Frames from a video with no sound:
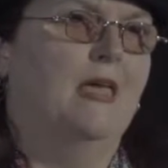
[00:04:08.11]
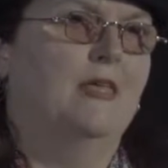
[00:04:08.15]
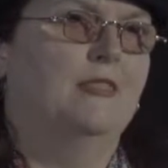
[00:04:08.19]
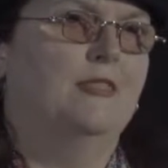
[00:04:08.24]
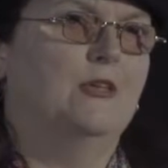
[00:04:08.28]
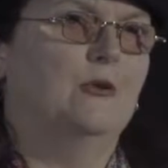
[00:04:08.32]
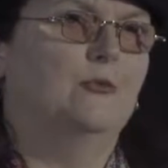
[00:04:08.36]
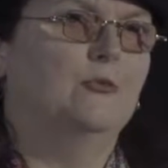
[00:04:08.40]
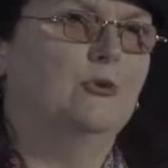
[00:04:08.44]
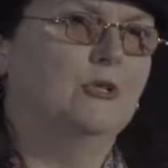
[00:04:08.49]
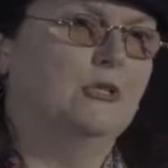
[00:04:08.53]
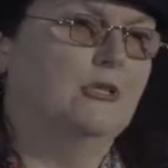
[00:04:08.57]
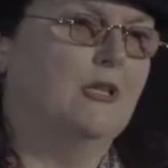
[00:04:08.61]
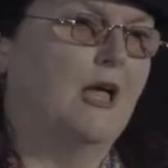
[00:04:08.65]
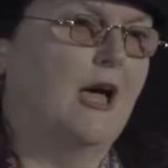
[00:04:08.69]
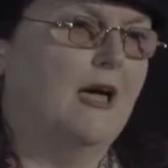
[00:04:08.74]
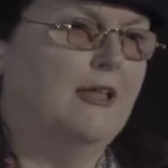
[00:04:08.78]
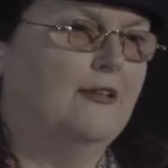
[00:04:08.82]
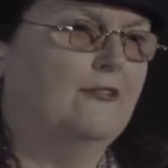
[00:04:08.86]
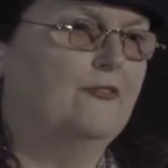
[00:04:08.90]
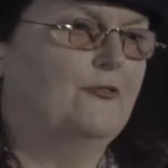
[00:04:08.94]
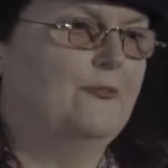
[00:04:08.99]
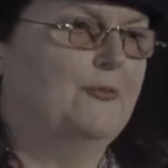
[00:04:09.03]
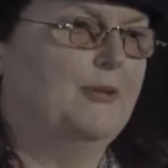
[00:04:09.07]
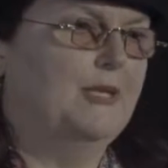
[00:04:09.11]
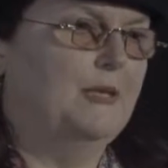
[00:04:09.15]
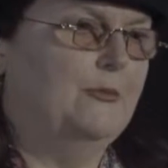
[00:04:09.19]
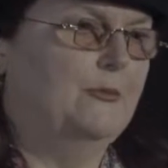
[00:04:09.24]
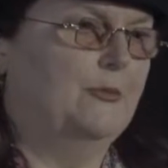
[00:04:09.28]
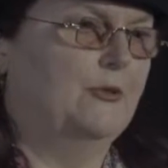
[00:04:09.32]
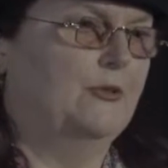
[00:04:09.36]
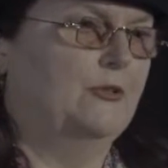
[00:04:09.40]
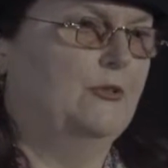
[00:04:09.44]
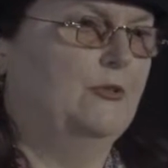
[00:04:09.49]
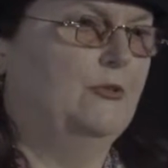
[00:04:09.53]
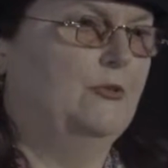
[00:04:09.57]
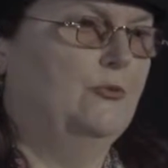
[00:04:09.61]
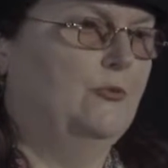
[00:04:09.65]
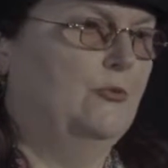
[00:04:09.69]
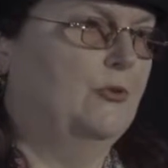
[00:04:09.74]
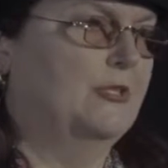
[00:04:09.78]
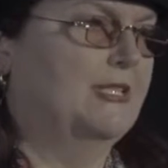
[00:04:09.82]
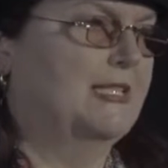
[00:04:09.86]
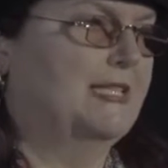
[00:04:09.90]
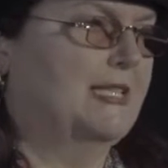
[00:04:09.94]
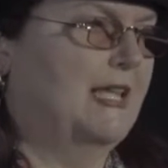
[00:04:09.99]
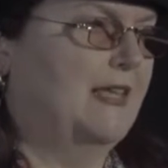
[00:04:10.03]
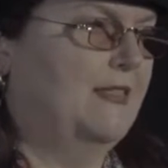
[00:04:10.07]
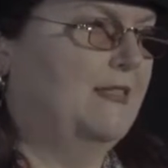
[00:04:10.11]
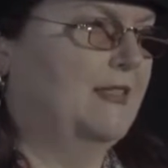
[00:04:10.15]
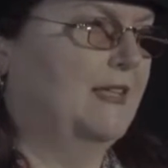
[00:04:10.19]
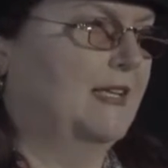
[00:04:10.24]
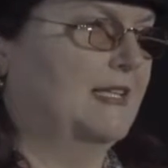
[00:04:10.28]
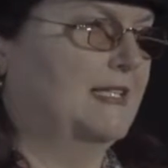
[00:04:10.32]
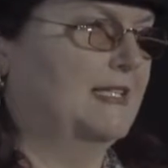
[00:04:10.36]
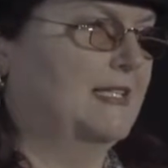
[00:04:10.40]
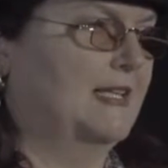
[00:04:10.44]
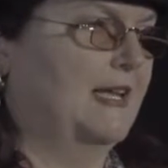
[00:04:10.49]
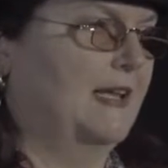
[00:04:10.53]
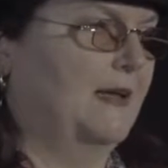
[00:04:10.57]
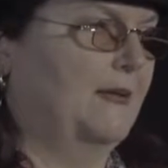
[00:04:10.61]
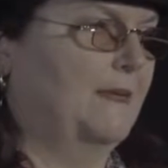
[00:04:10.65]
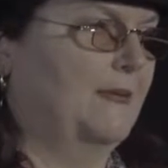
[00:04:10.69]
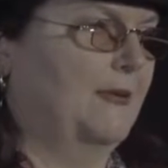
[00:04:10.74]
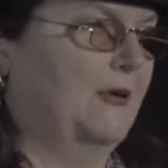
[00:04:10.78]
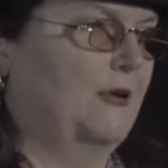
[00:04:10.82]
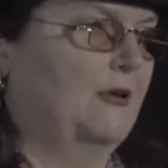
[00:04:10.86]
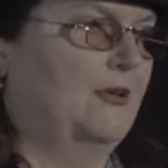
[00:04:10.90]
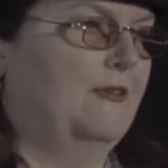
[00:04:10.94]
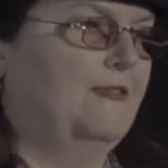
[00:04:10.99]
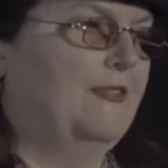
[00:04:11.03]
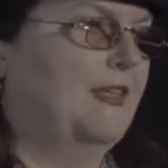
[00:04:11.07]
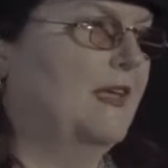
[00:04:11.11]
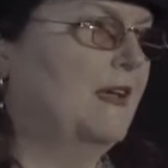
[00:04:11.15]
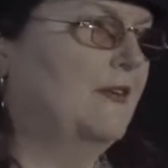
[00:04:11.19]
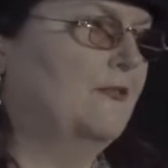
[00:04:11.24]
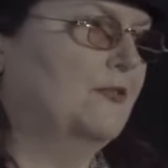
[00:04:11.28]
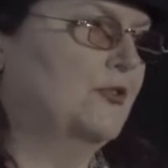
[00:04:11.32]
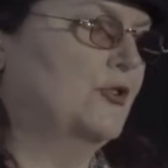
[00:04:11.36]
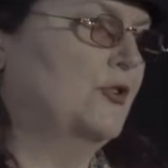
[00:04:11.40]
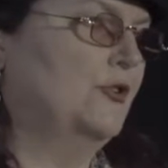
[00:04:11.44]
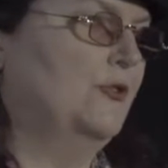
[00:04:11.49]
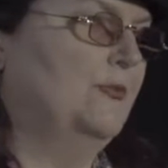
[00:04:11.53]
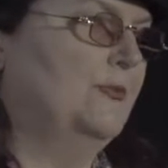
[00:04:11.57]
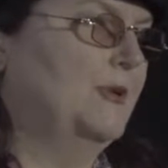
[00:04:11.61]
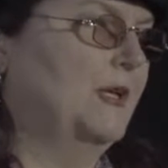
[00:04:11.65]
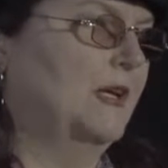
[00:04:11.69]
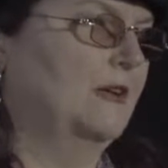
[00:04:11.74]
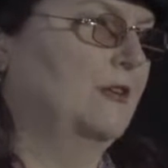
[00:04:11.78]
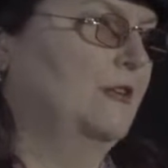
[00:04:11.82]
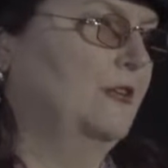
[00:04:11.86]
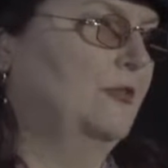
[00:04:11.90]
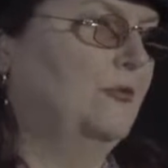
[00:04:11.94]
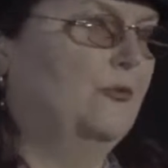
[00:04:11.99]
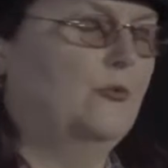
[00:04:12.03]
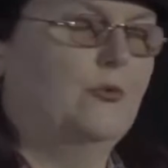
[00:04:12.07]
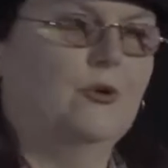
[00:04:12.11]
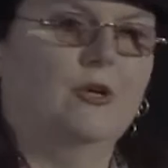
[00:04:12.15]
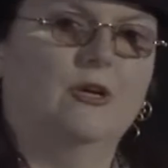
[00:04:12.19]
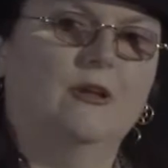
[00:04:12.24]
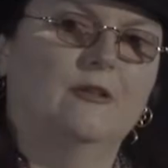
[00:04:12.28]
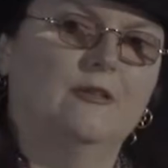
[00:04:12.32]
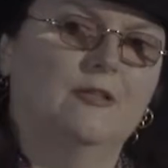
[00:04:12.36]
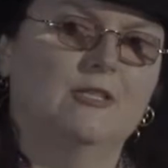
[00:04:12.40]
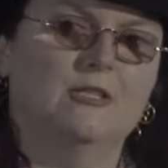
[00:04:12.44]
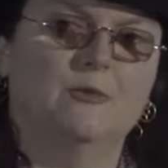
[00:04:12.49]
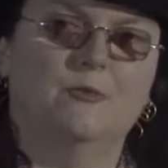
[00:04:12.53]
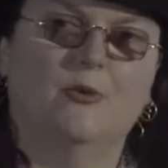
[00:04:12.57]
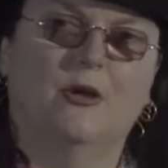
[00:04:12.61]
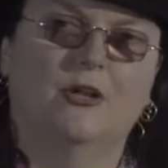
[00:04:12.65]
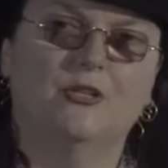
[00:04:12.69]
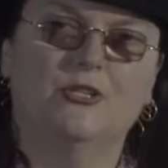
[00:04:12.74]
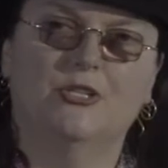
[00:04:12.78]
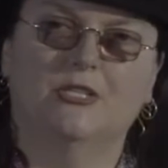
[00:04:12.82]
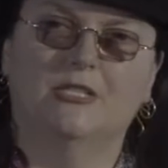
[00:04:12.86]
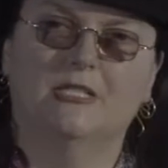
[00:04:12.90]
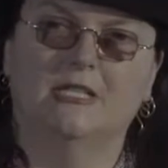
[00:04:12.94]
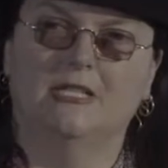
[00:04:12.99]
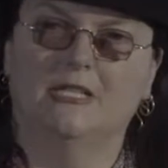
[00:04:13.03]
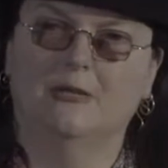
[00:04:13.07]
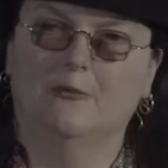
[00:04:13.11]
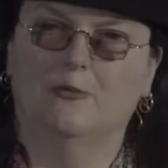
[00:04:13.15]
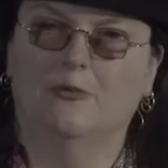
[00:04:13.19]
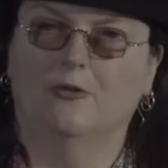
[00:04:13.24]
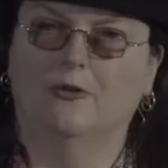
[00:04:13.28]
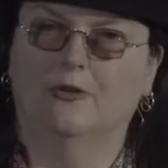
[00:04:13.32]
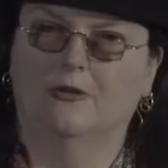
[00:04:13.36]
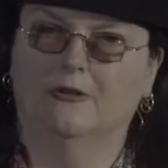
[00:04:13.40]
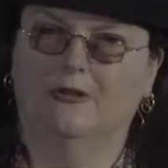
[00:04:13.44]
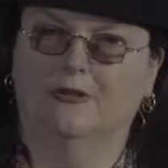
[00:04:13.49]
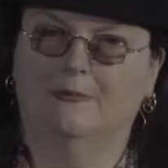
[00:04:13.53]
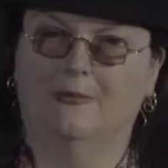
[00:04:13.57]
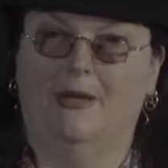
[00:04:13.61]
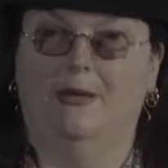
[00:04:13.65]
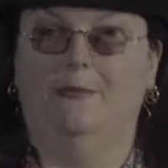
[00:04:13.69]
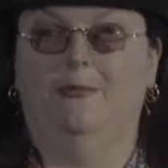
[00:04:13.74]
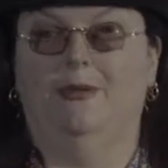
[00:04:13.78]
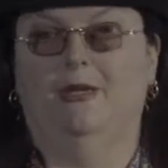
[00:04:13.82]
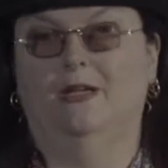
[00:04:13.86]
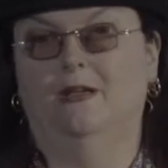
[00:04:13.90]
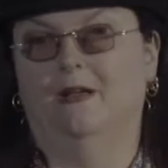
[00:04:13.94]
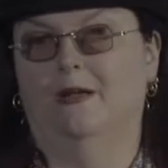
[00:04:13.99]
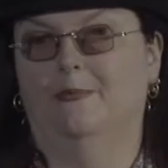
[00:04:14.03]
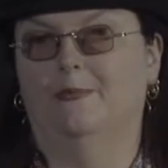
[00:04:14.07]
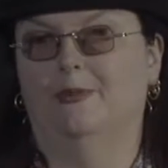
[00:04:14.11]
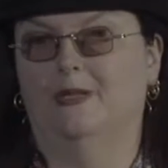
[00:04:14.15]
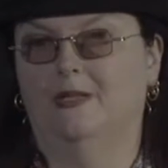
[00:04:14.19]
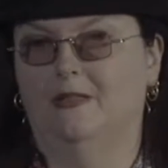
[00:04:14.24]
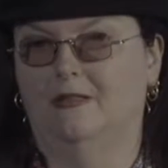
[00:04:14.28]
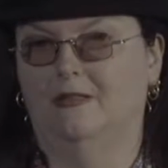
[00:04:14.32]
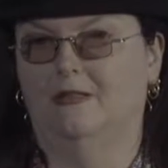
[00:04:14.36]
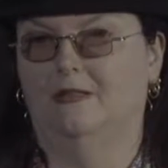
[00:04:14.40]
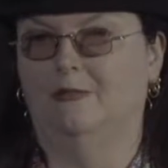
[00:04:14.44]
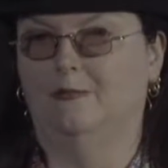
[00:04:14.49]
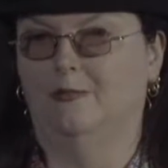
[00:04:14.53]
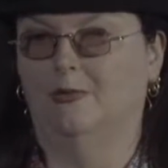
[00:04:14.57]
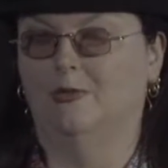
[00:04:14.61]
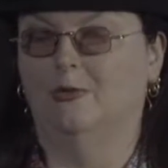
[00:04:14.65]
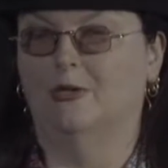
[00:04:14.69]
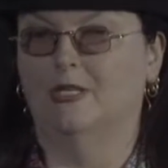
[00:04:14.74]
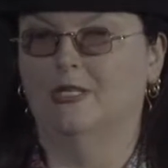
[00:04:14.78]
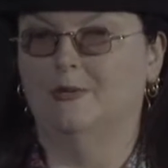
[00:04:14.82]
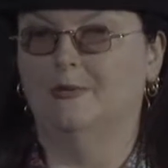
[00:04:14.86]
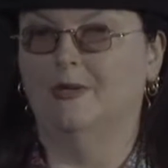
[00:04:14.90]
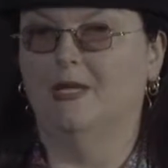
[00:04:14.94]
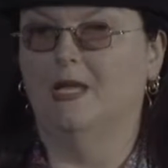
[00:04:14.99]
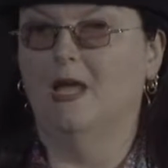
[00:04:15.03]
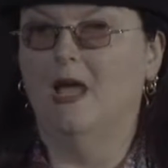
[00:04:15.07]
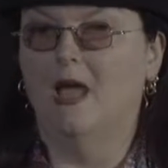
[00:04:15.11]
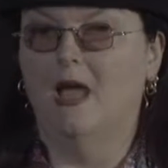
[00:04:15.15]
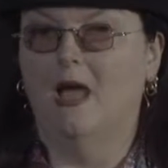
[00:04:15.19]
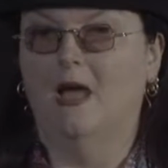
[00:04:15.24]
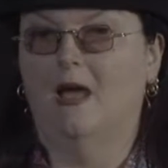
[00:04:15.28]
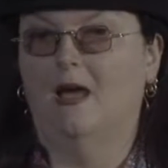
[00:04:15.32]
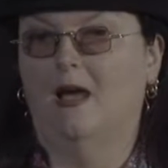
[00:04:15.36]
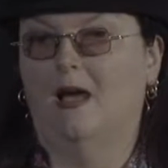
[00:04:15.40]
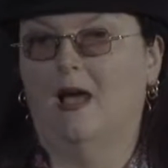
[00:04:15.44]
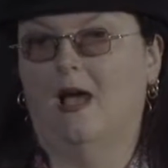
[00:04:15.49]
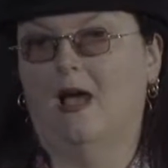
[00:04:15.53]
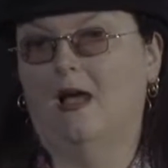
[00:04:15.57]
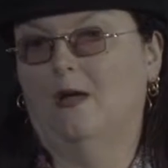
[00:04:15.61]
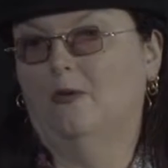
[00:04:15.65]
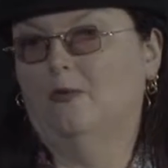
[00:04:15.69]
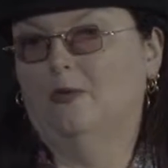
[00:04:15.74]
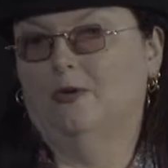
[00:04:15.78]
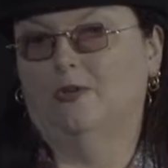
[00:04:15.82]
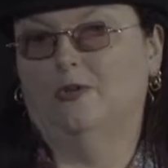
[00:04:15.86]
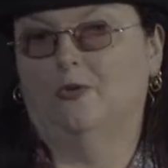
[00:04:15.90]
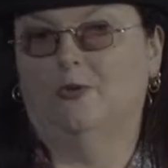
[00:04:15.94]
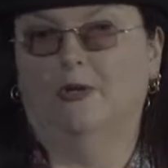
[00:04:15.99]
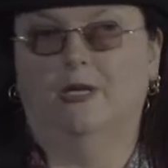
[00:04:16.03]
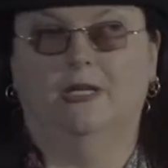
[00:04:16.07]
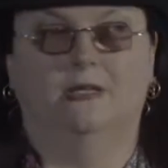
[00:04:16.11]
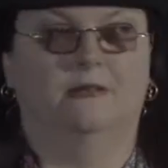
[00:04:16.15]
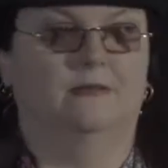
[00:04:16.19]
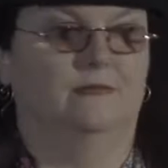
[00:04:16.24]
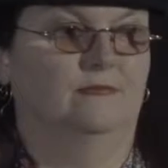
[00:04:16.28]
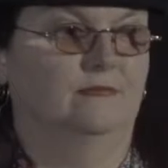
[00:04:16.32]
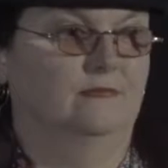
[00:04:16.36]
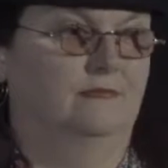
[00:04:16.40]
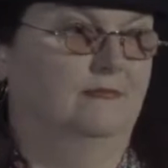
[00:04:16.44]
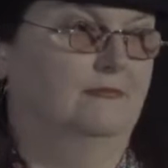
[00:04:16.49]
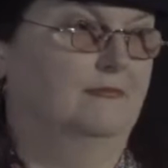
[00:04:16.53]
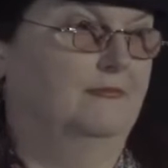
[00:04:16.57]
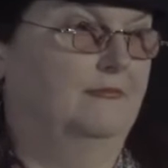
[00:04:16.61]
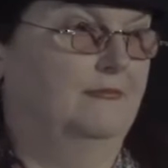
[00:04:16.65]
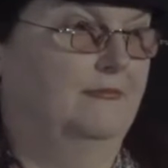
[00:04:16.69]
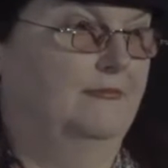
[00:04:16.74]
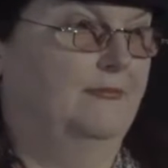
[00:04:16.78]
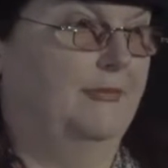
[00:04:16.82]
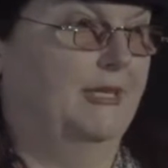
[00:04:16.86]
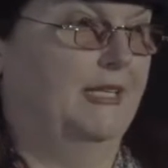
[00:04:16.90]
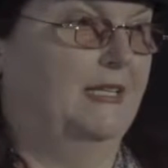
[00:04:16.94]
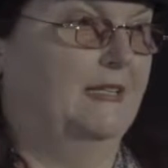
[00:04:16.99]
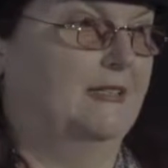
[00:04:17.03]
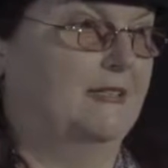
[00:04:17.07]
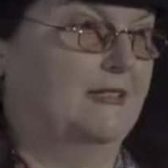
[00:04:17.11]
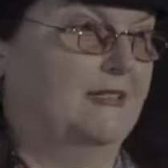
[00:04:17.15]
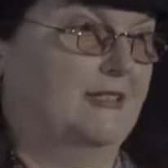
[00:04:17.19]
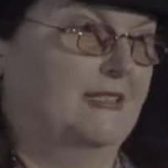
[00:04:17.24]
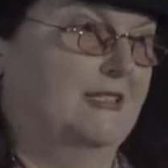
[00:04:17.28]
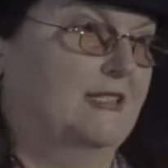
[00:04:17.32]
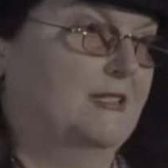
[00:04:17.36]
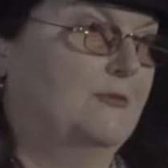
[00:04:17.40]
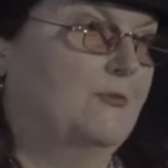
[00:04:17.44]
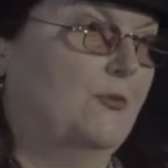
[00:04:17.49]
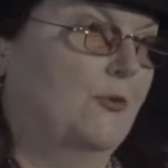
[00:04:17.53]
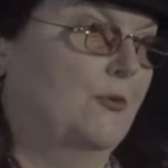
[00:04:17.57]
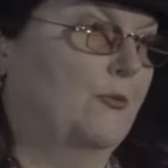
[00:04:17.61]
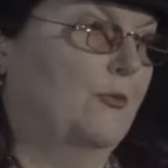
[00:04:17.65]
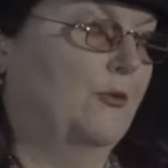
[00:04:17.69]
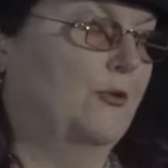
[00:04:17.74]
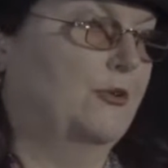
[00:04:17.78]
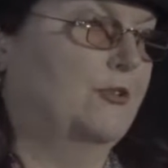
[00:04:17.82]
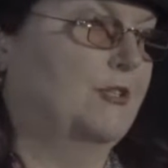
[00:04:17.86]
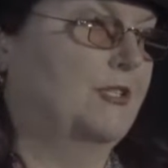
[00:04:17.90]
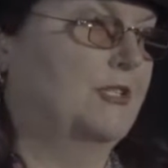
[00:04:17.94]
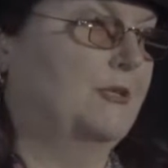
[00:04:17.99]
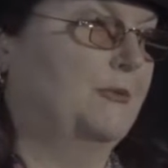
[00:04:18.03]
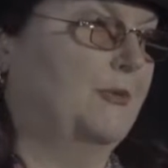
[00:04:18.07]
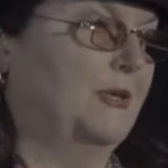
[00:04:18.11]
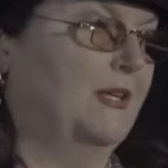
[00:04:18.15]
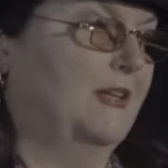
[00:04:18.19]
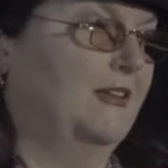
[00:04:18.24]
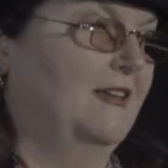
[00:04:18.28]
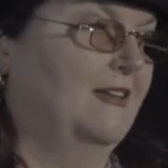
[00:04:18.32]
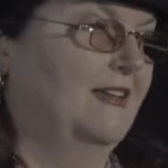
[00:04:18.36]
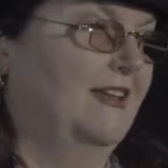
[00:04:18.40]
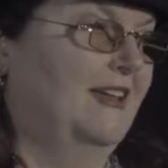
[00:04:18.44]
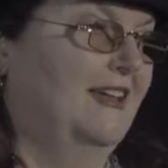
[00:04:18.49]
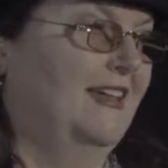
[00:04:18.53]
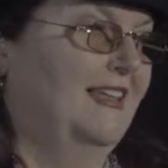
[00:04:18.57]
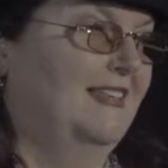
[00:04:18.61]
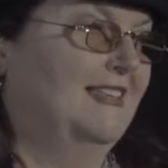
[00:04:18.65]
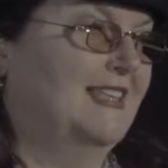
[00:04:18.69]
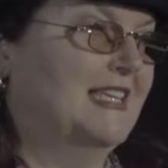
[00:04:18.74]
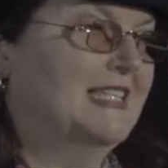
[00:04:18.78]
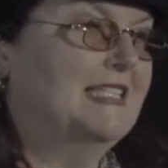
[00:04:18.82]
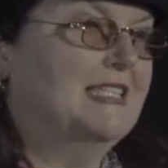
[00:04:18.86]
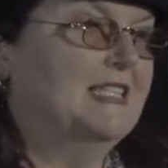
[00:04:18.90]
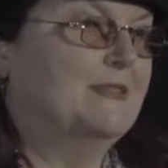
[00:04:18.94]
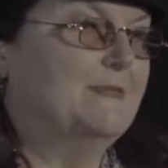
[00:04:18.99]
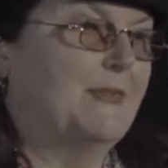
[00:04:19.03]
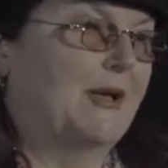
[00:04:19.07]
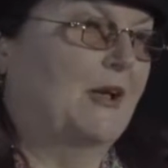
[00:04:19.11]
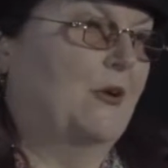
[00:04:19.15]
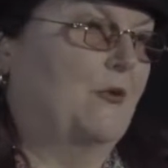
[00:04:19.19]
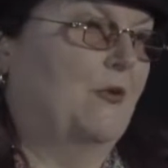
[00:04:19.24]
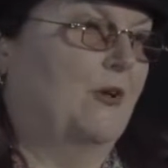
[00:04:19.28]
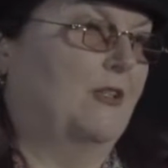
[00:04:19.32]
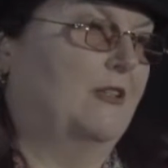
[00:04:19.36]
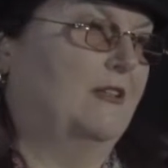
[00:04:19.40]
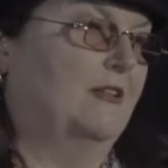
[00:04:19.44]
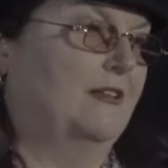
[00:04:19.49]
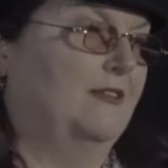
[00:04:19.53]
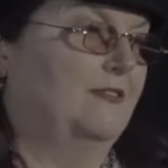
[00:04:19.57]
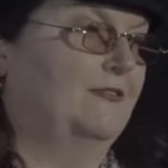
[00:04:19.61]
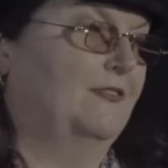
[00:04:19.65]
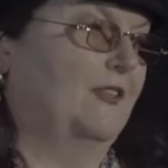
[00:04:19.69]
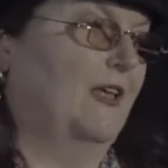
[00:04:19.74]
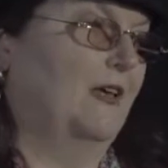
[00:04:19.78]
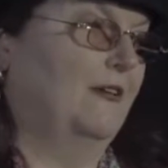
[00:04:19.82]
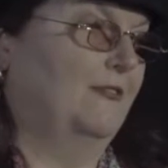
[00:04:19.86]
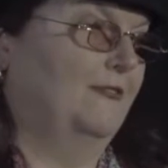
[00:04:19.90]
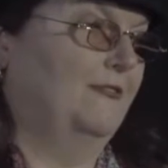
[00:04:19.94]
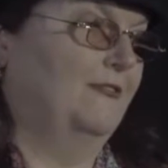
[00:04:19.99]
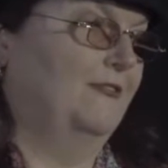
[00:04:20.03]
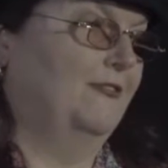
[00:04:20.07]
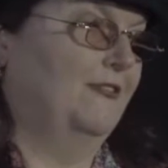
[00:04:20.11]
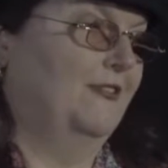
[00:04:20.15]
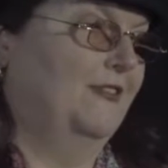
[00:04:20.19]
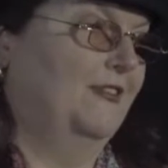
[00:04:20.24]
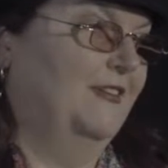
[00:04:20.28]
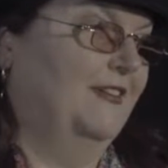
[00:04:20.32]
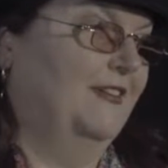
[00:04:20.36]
there were a lot of people who would say things like, if they ever told me I couldn't work on this project anymore, my big company that employs me, I would quit, because this is more important to me. This is my quality of life.